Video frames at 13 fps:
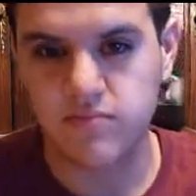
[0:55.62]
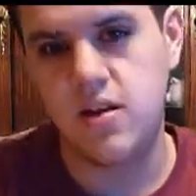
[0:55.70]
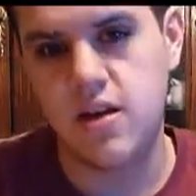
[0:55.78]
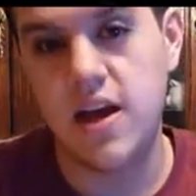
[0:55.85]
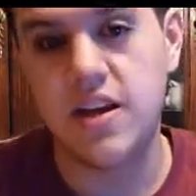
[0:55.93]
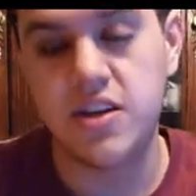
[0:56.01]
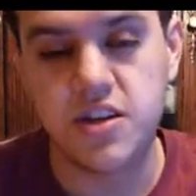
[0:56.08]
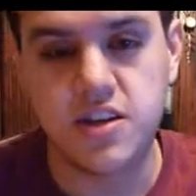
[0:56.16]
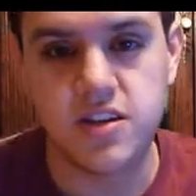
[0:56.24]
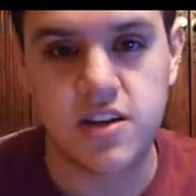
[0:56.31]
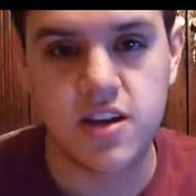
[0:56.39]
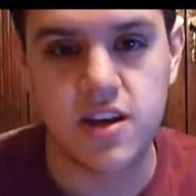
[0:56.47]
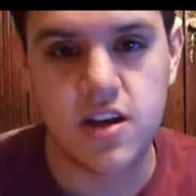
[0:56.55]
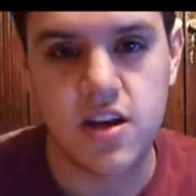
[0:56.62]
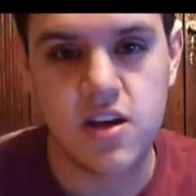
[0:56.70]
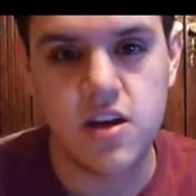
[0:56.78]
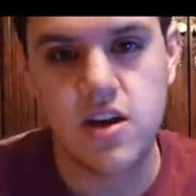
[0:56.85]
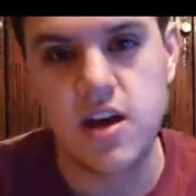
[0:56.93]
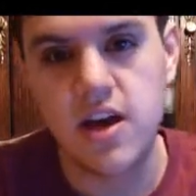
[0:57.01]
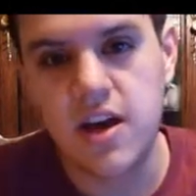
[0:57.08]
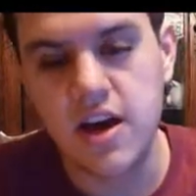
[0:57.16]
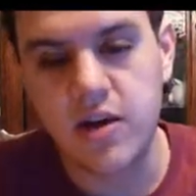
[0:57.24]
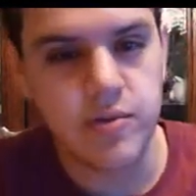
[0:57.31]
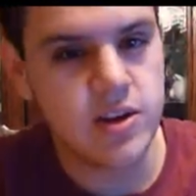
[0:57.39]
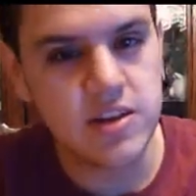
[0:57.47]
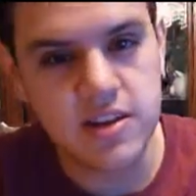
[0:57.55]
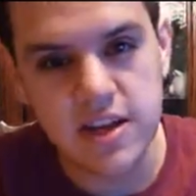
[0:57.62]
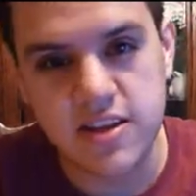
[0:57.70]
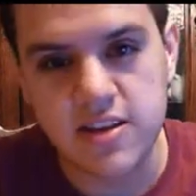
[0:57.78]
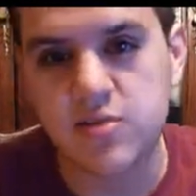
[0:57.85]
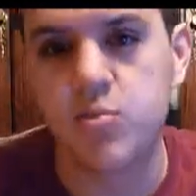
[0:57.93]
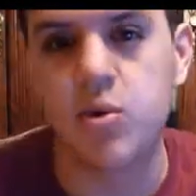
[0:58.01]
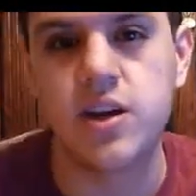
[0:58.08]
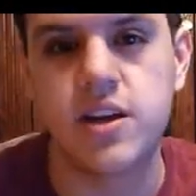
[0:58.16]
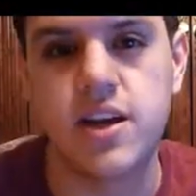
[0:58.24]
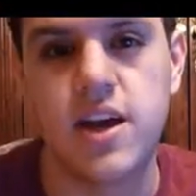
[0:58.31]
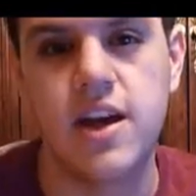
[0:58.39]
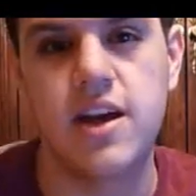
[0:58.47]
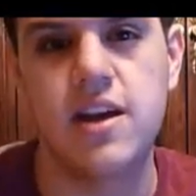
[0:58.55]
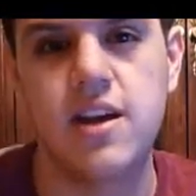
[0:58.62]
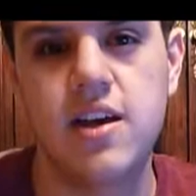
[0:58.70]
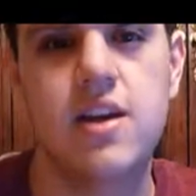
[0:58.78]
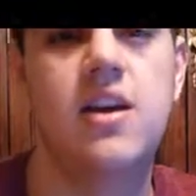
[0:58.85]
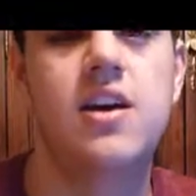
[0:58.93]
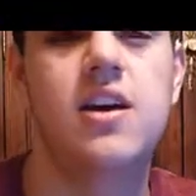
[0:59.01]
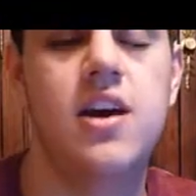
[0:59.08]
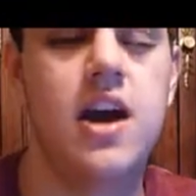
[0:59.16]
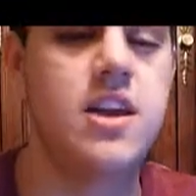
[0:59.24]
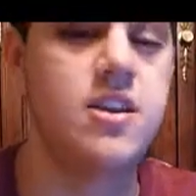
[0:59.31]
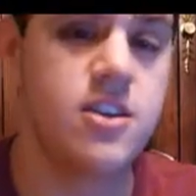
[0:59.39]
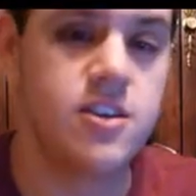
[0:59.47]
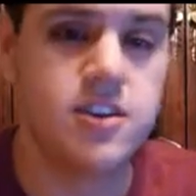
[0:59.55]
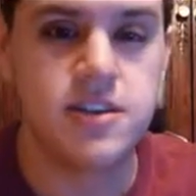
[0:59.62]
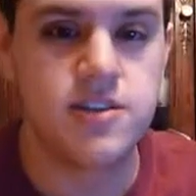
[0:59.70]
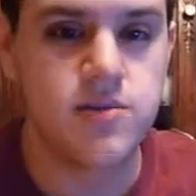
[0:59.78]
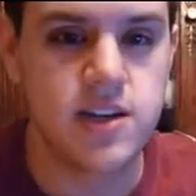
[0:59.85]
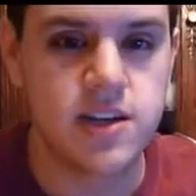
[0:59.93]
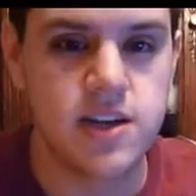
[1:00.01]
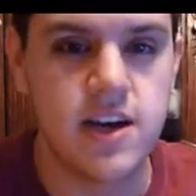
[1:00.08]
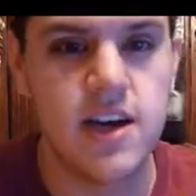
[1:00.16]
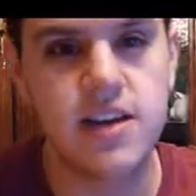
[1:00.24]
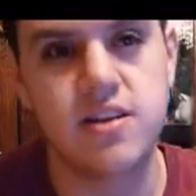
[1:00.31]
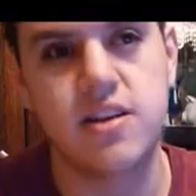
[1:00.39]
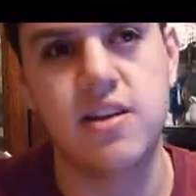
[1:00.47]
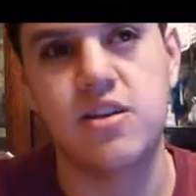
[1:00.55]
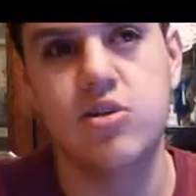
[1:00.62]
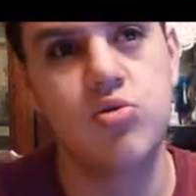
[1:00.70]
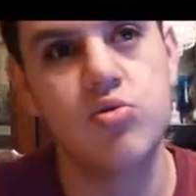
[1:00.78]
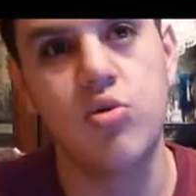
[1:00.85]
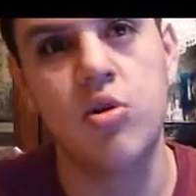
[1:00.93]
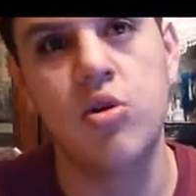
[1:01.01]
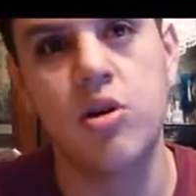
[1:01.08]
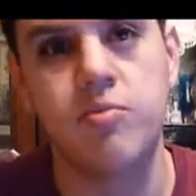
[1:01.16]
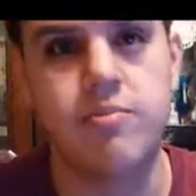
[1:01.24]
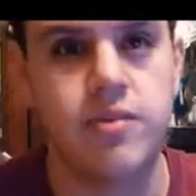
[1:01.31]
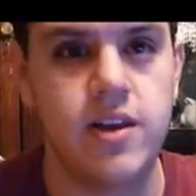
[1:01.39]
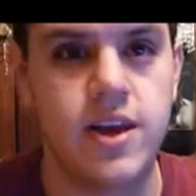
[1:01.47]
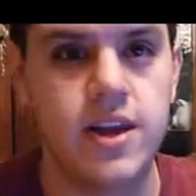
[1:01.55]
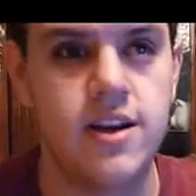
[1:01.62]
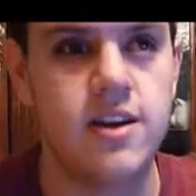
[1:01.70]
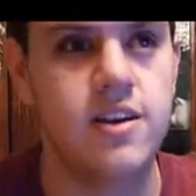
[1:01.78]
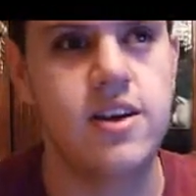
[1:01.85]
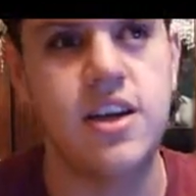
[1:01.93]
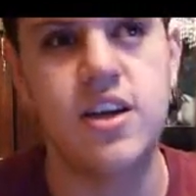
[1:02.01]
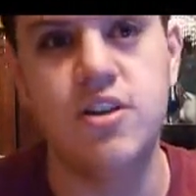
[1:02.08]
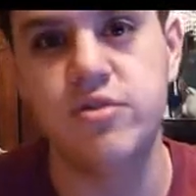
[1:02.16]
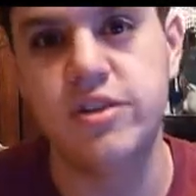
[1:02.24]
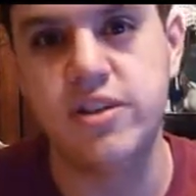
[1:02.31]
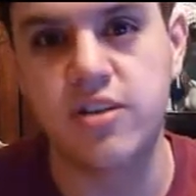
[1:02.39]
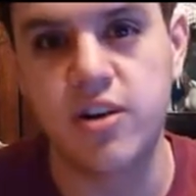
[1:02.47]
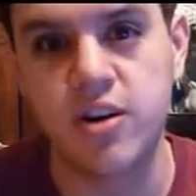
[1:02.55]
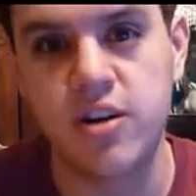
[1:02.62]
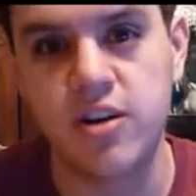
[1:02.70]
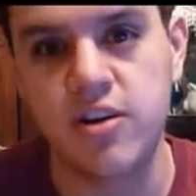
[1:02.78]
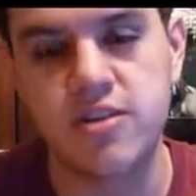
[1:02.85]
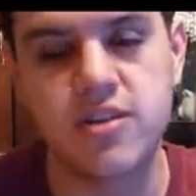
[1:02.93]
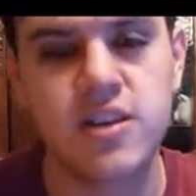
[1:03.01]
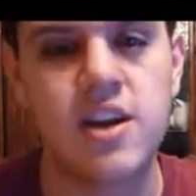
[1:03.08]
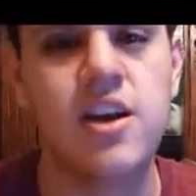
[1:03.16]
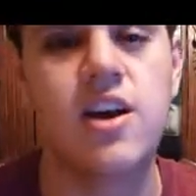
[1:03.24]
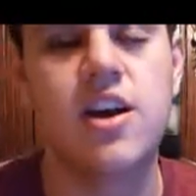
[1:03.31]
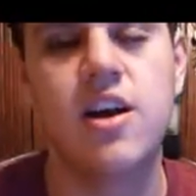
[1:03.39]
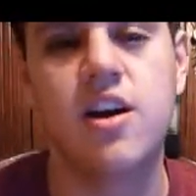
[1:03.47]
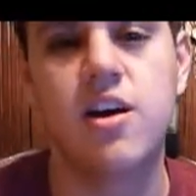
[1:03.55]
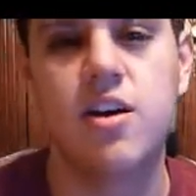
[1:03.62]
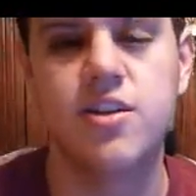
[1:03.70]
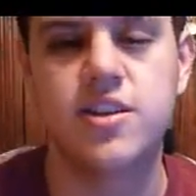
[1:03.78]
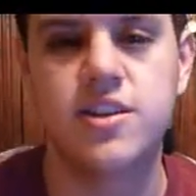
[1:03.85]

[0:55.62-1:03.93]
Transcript: and she's like, "Hey, I really like this one guy." And you know this one guy is like a tool, a player, he uses girls all the